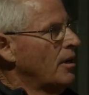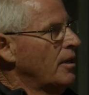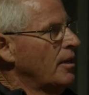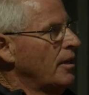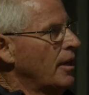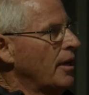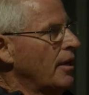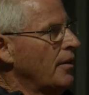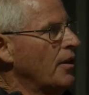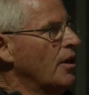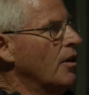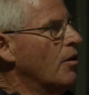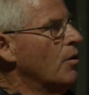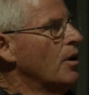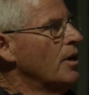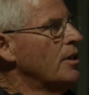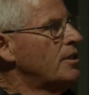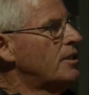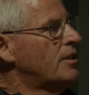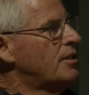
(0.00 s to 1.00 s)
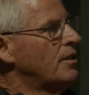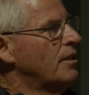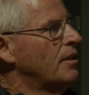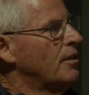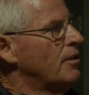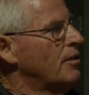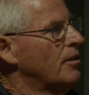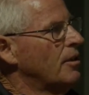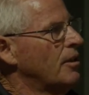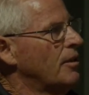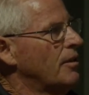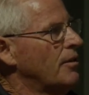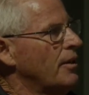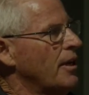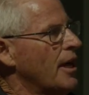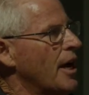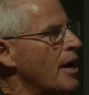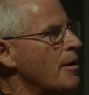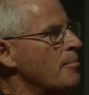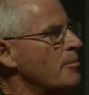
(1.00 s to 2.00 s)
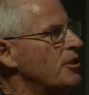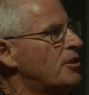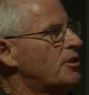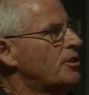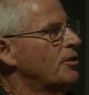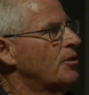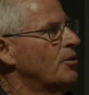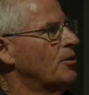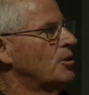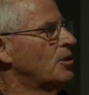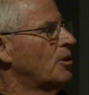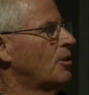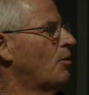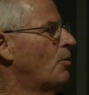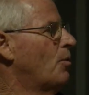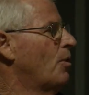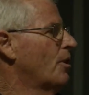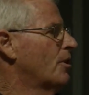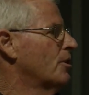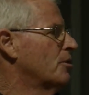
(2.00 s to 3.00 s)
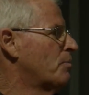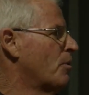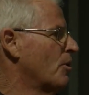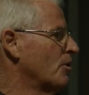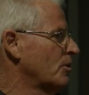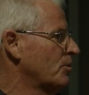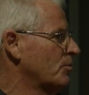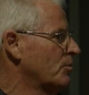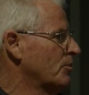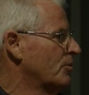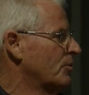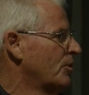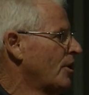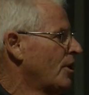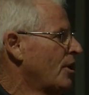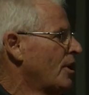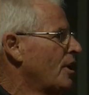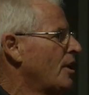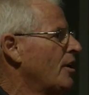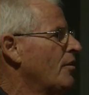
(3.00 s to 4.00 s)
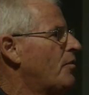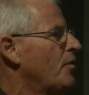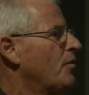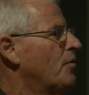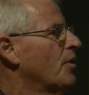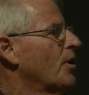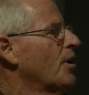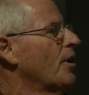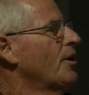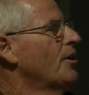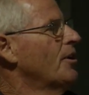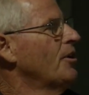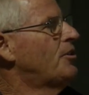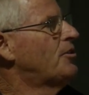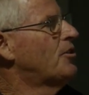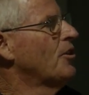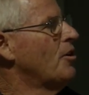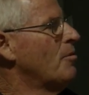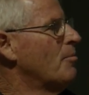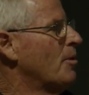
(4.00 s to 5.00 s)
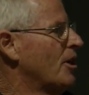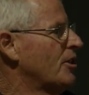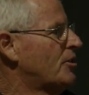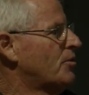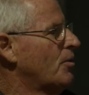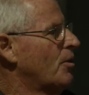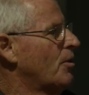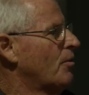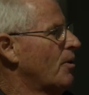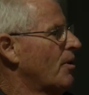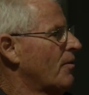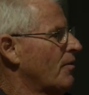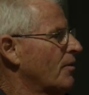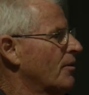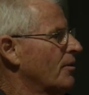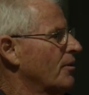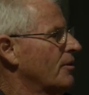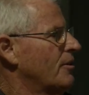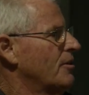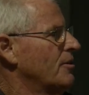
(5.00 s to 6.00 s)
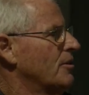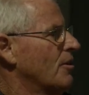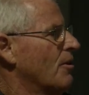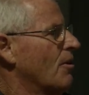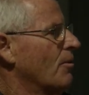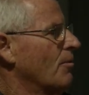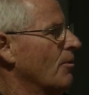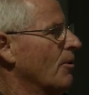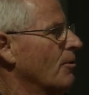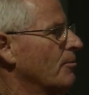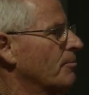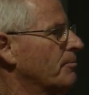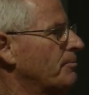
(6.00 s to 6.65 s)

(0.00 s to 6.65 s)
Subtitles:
and the aim is to do as little work as possible. If we've got to do too much work, we haven't got the design right.